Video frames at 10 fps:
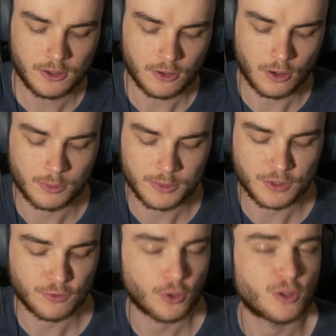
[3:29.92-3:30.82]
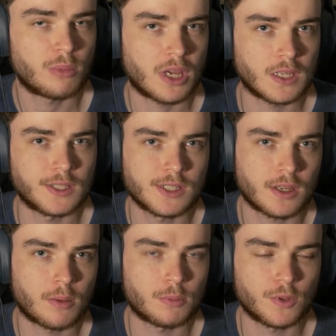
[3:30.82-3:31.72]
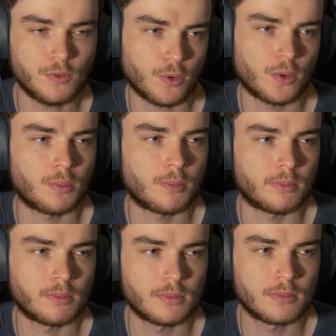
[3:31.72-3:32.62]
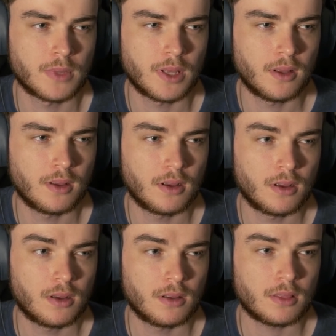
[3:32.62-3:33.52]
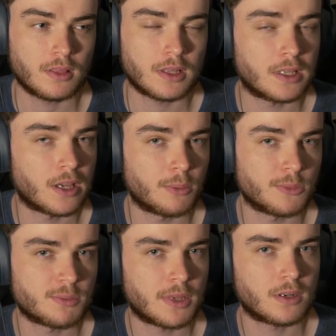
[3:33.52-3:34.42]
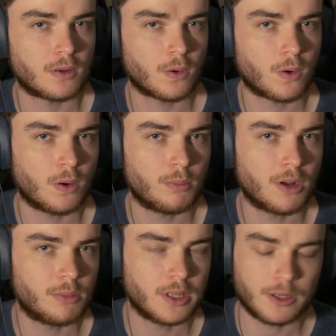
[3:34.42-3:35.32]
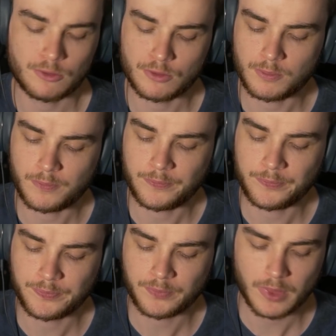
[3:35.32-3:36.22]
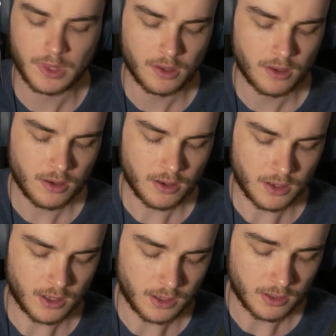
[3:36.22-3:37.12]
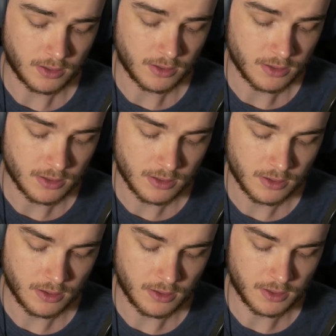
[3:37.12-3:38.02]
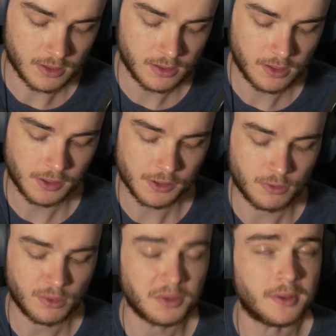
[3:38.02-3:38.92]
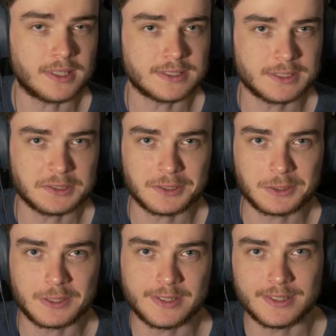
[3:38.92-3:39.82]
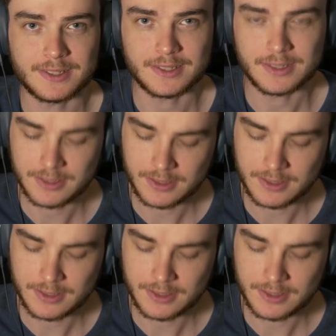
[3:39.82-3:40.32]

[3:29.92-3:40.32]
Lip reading: So this first package comes from thegamesmen.com, I believe, and I didn't actually realise until I got here that